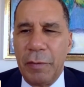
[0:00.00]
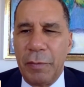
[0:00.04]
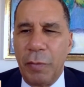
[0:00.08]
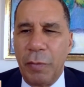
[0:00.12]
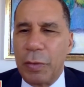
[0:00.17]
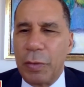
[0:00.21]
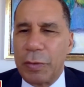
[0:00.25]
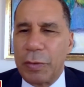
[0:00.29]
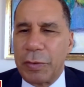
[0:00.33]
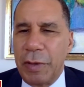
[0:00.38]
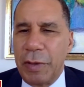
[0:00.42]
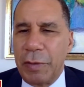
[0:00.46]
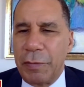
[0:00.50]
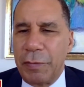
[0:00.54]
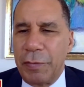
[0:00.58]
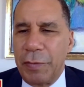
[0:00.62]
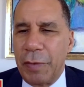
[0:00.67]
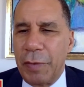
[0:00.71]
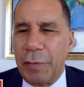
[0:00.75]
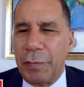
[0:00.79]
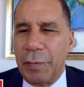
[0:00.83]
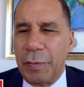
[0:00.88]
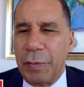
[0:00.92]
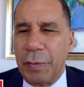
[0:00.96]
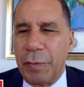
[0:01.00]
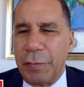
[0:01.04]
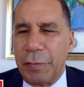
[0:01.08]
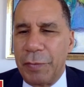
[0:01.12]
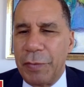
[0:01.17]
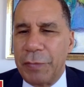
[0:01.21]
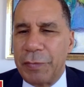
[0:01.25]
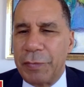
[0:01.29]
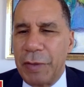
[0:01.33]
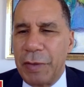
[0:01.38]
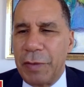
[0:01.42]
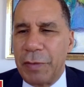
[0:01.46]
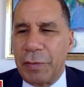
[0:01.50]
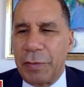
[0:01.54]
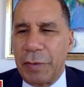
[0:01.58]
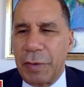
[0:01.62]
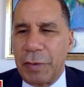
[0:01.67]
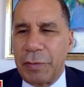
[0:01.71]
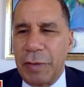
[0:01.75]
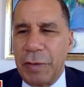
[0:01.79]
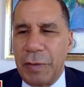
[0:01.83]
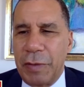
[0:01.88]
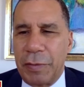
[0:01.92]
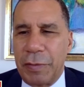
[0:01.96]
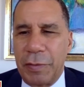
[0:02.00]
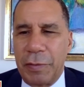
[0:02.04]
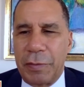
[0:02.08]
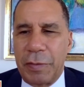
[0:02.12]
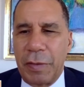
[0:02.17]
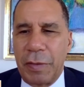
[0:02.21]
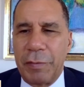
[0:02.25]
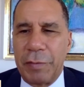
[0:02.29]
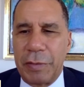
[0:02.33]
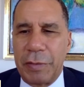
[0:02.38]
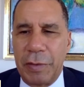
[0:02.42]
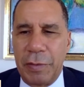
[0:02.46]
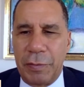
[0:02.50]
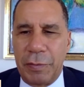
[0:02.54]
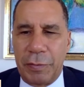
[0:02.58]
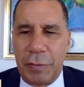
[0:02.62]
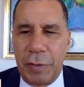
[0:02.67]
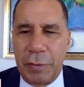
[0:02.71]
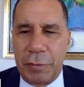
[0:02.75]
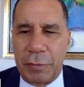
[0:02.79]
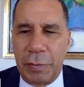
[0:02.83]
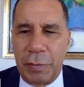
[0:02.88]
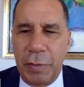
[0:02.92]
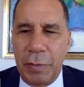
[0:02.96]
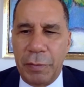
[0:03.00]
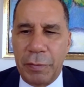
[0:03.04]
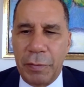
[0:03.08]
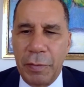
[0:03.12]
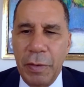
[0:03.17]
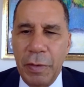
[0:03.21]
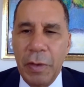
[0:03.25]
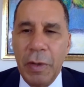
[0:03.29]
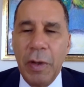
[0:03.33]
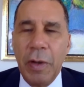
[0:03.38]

14th, the 15th, 16th, and 17th centuries.